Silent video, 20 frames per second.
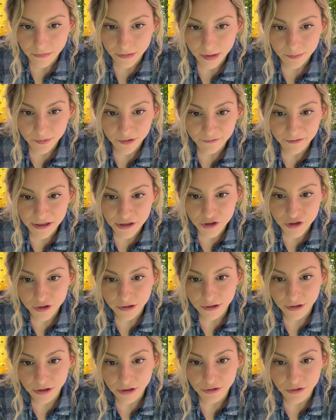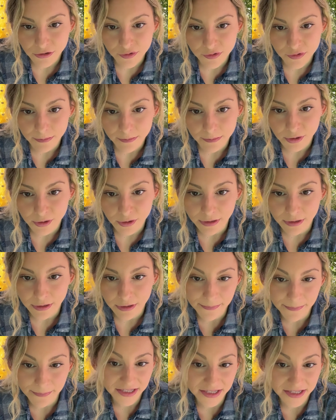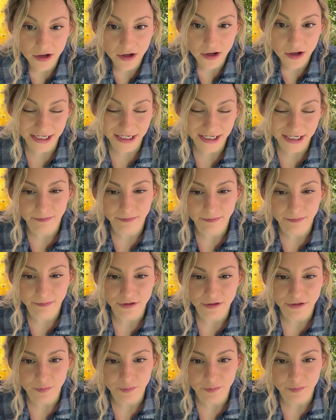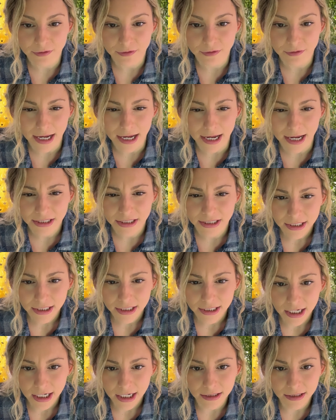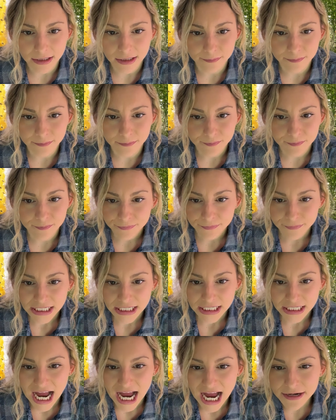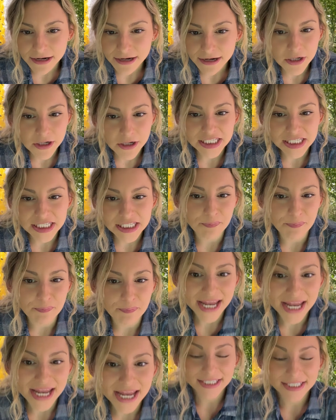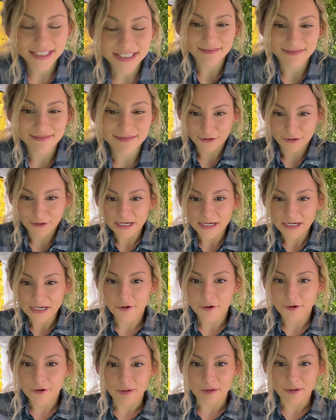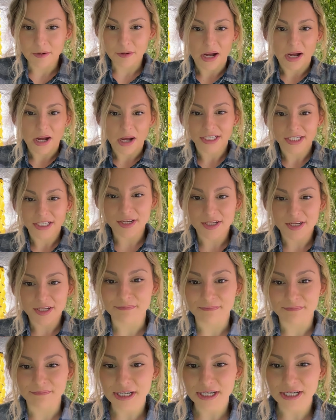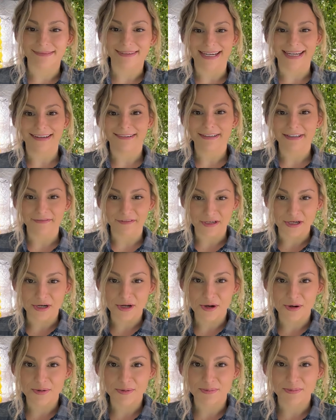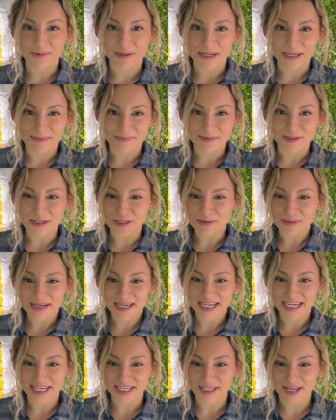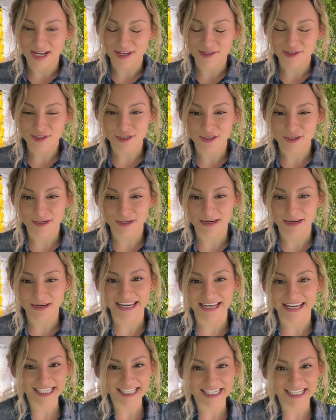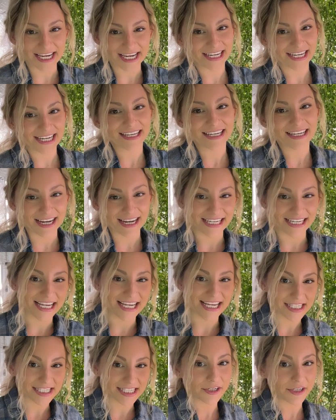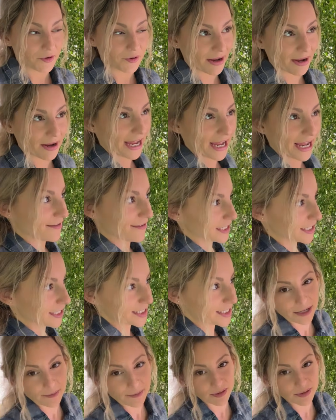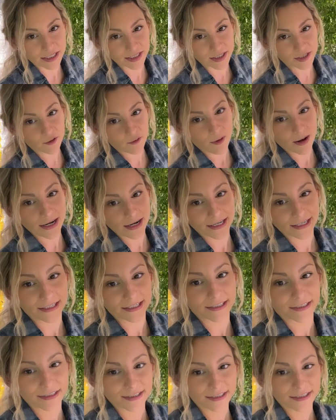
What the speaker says: Professional use Blue Lab. That's all I hear about is Blue Lab. I didn't want to spend $300 on a meter. I don't even know what I'm doing. I just couldn't. And it's like, yes, I know I have this up and it's quite a